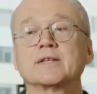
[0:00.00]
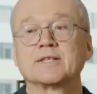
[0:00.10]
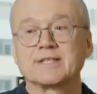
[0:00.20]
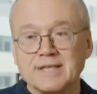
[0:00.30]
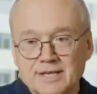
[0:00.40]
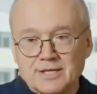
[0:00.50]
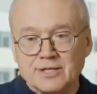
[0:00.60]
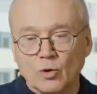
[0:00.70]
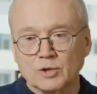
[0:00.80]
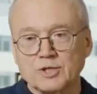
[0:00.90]
sees
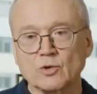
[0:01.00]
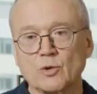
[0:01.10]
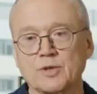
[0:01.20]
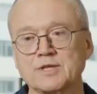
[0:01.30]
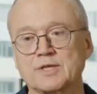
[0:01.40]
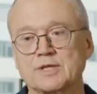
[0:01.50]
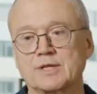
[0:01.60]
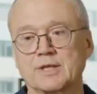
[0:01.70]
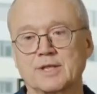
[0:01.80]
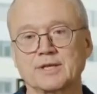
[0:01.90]
also
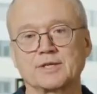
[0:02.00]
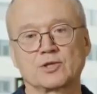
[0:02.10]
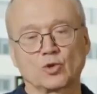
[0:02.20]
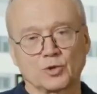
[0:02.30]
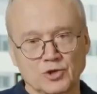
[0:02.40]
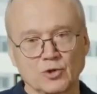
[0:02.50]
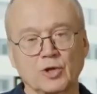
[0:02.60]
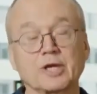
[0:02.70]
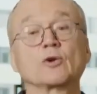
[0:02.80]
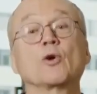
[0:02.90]
this short
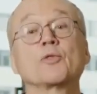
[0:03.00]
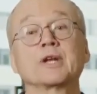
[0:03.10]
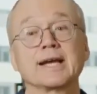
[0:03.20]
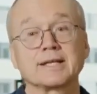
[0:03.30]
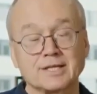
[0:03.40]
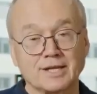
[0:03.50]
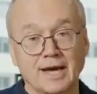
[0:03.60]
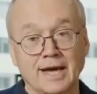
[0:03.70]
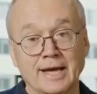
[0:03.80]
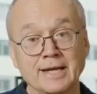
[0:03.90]
circuit on the next
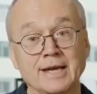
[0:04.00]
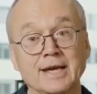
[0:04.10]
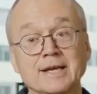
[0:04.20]
line,